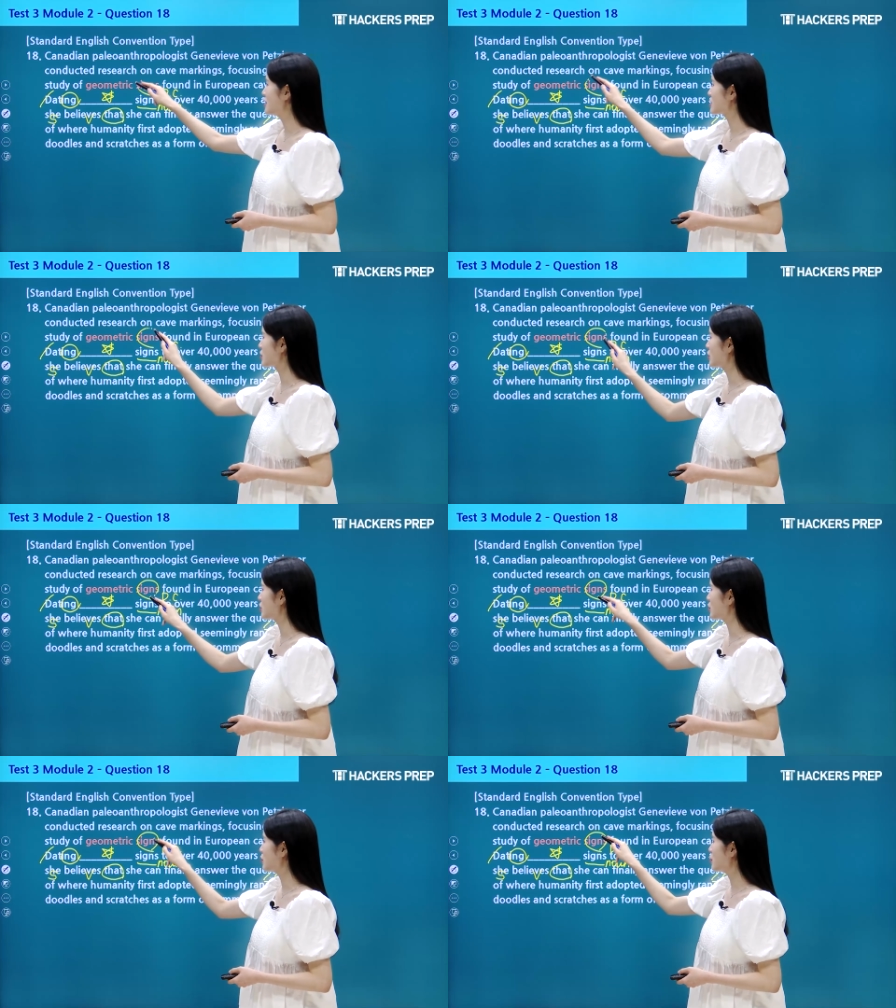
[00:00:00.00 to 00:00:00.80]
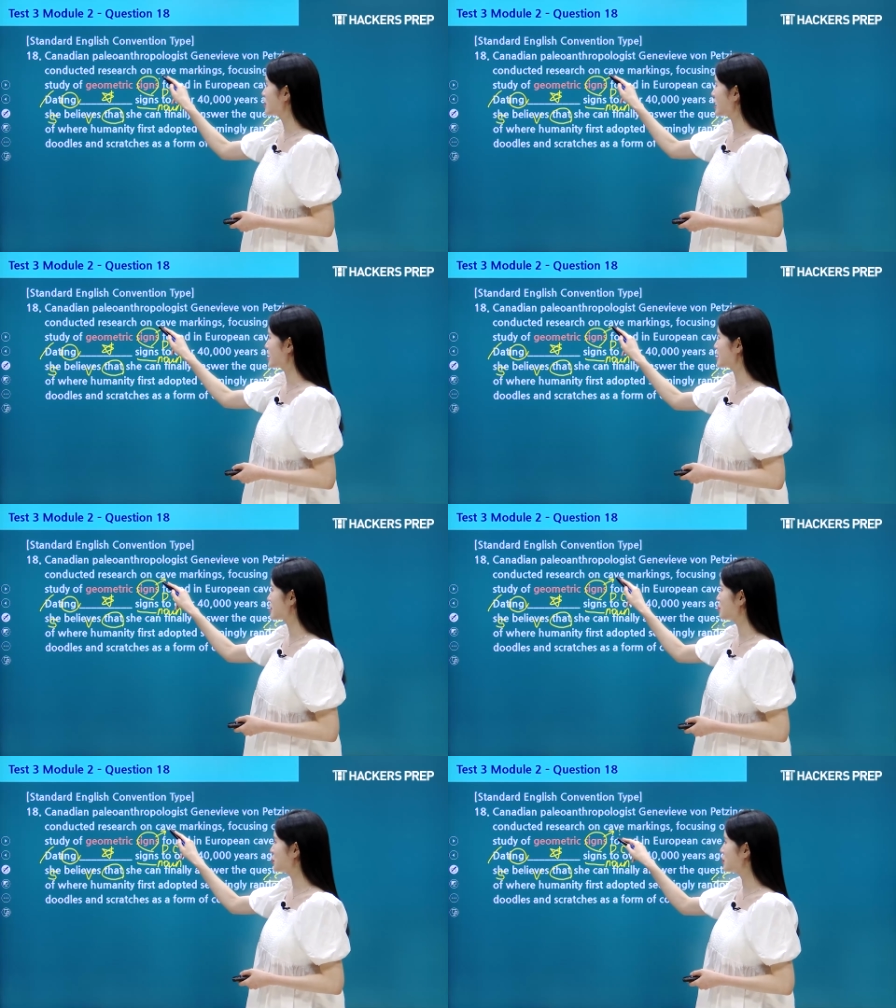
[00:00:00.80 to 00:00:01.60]
So you know that it's
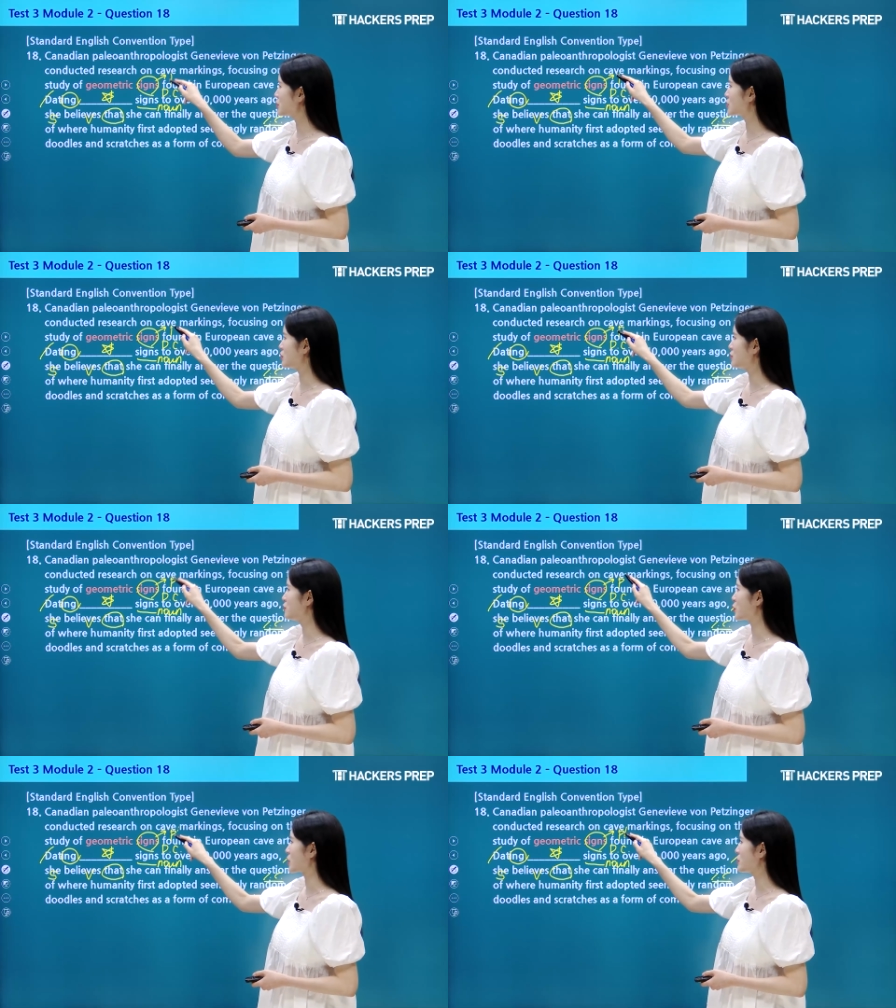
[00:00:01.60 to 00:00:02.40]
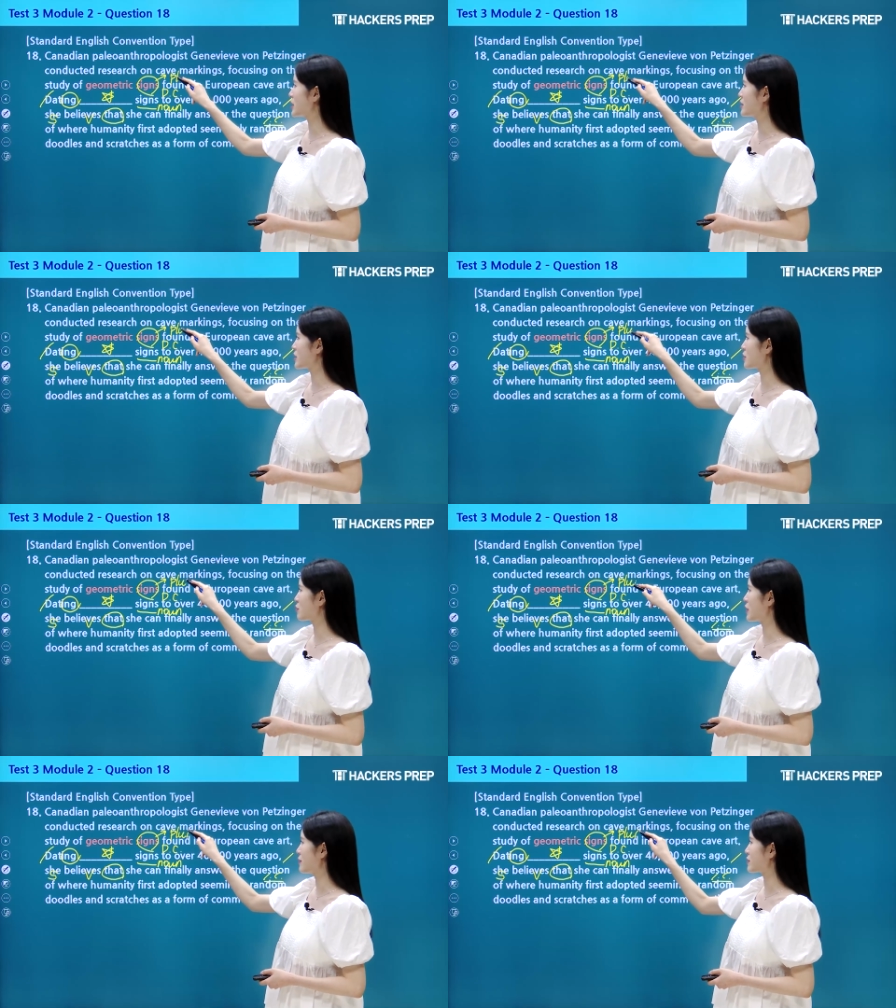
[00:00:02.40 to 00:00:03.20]
a plural form that they're
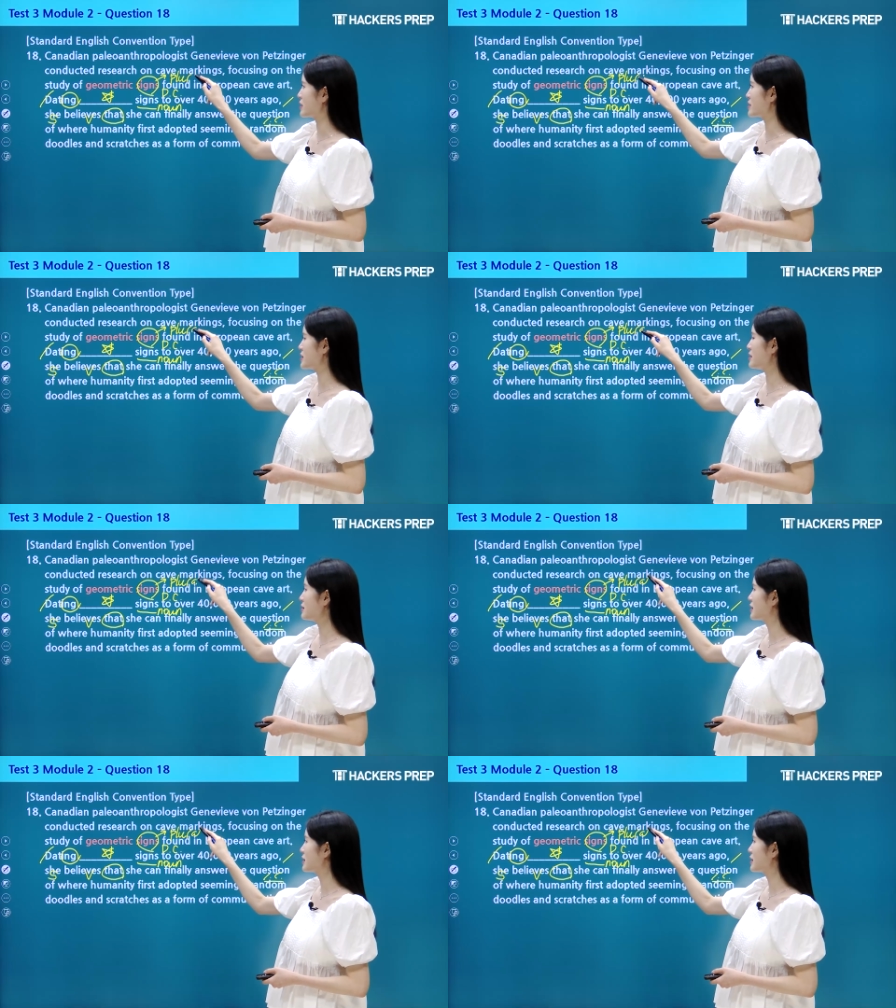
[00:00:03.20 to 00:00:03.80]
referencing,